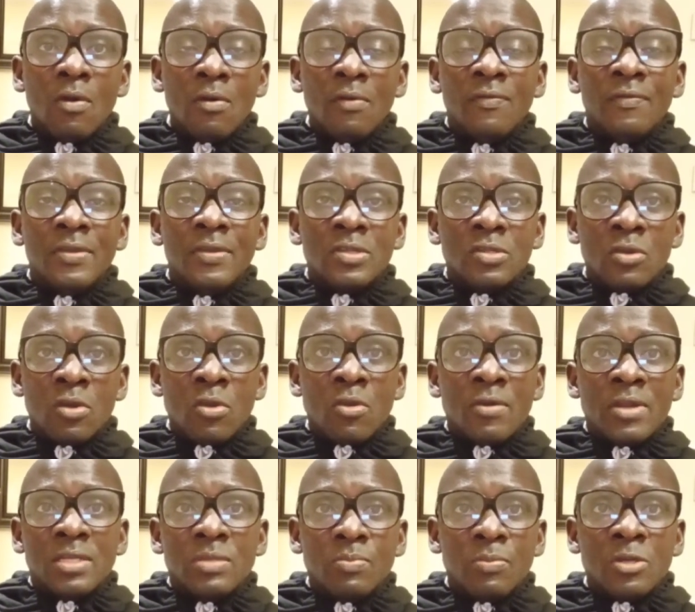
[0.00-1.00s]
office or your
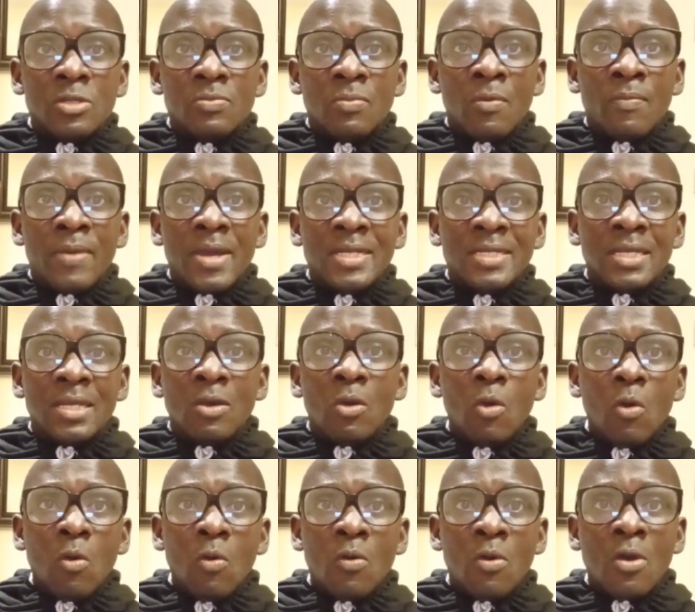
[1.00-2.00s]
responsible party,
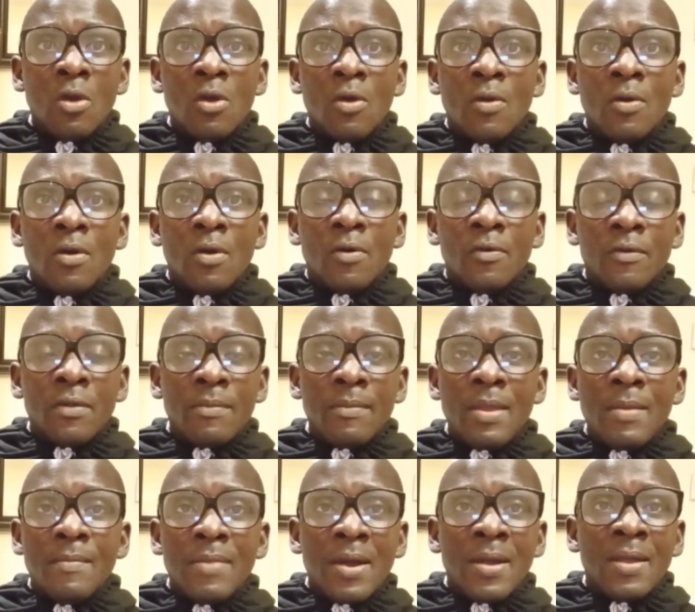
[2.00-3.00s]
or
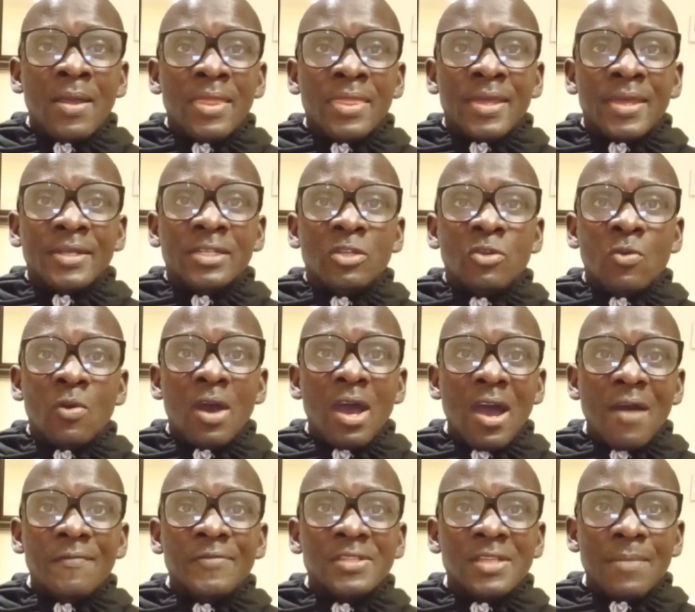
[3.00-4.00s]
Remember that you
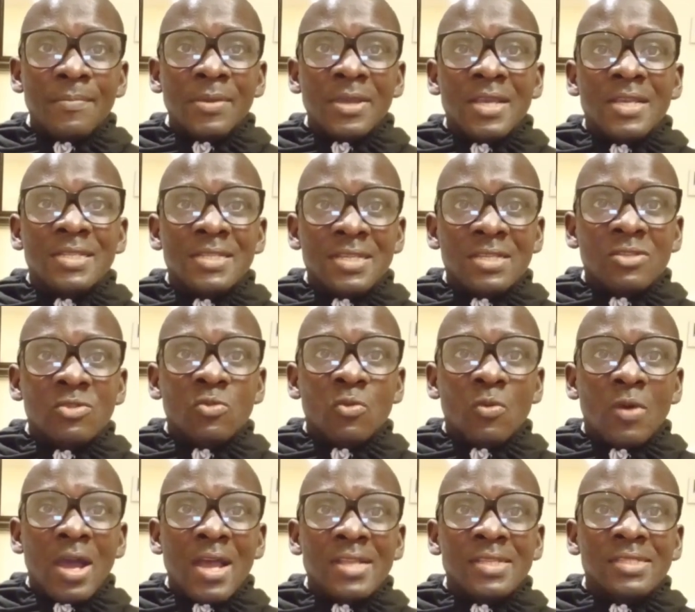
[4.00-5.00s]
have some cases
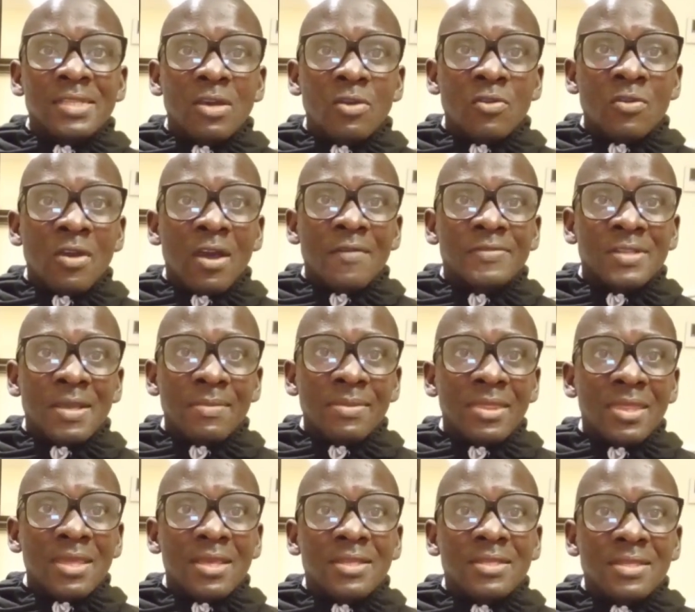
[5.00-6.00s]
to answer, you have some
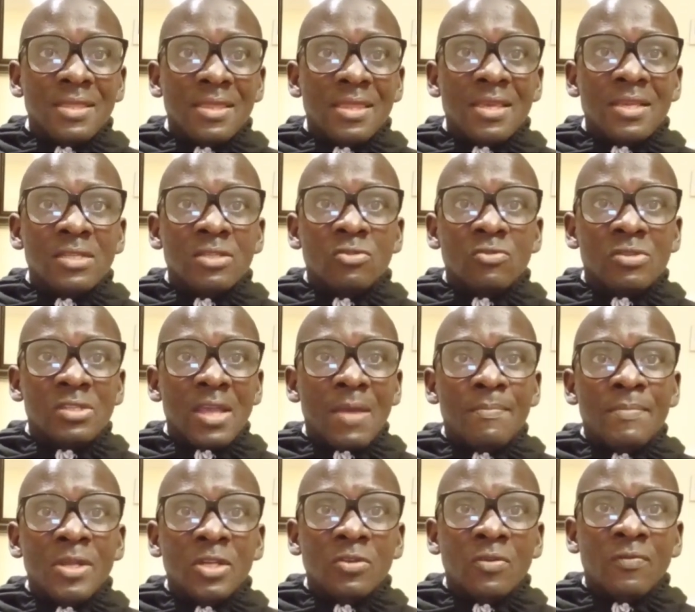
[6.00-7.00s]
things to
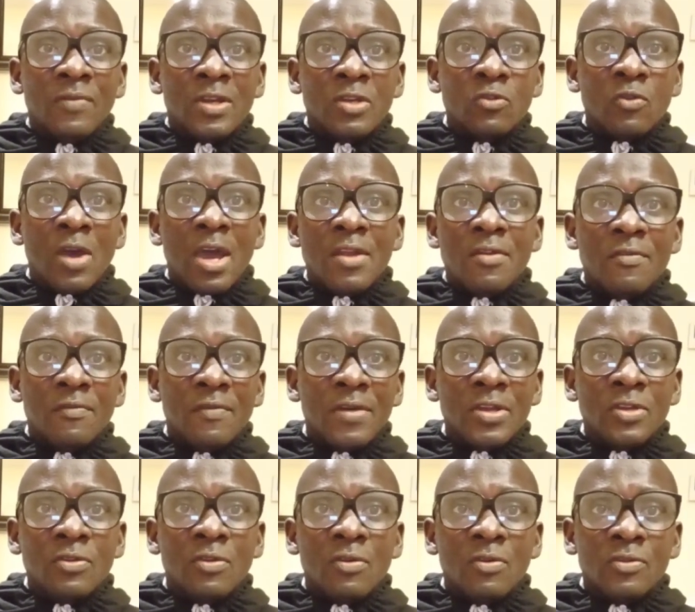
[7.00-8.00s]
submit over, to hand over
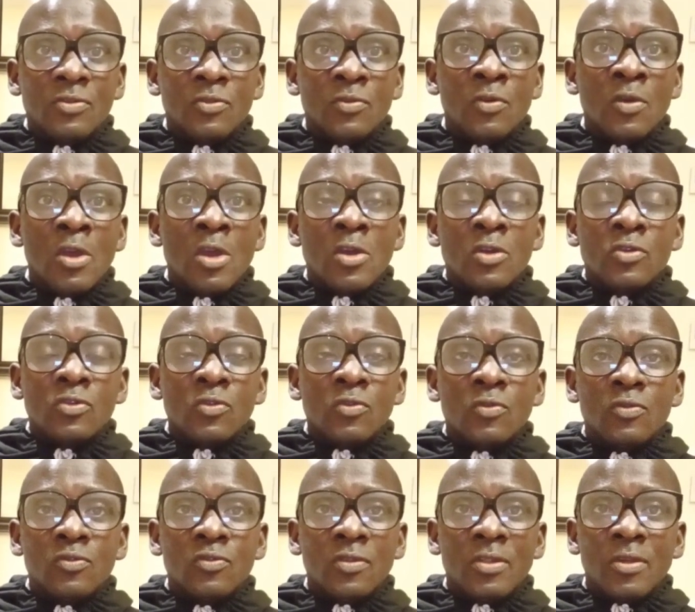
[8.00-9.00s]
to, or
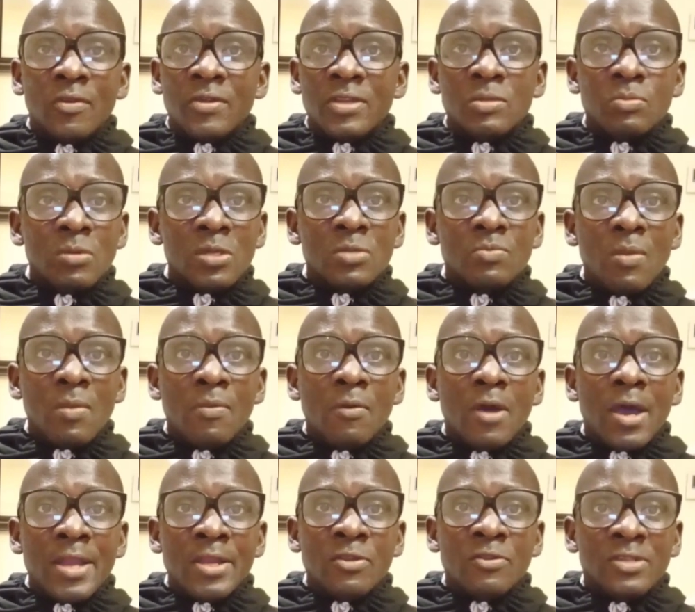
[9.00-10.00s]
to the response
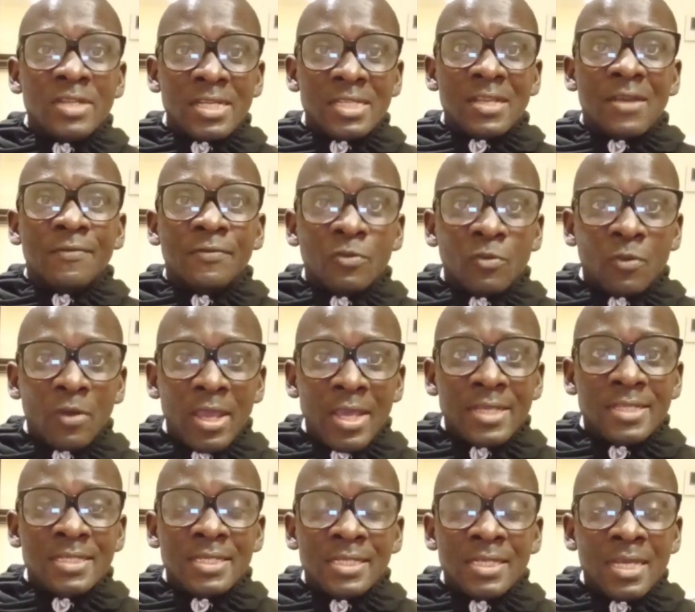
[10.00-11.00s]
people, and you just have to
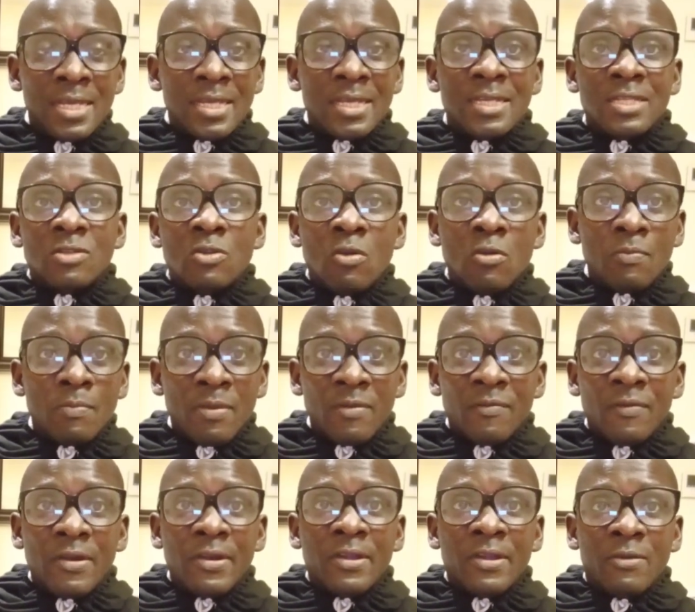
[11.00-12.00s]
exit. It's going to be
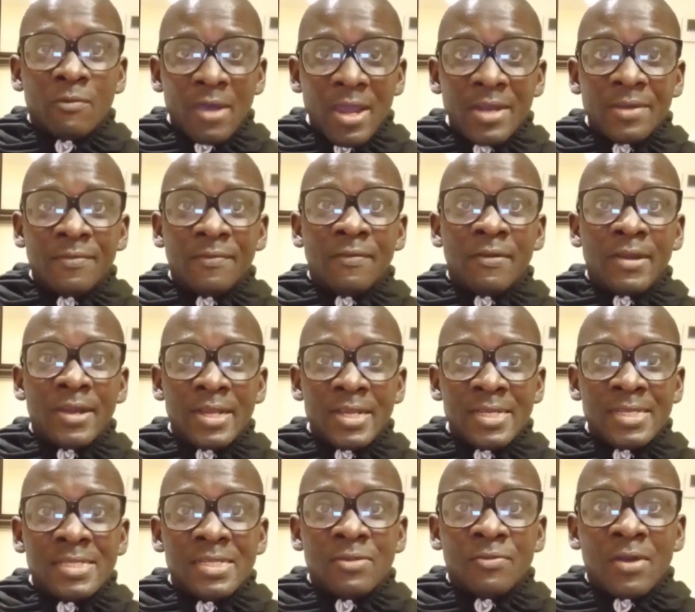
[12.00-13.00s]
very quiet, very
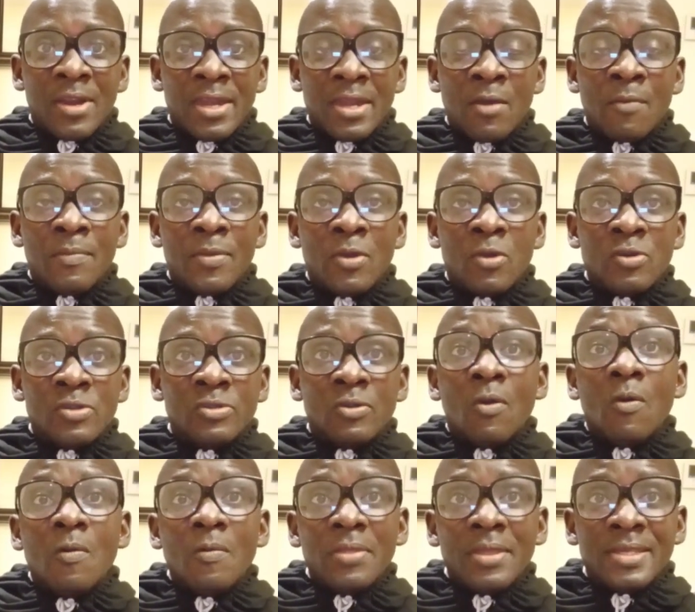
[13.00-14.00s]
easy right now, because all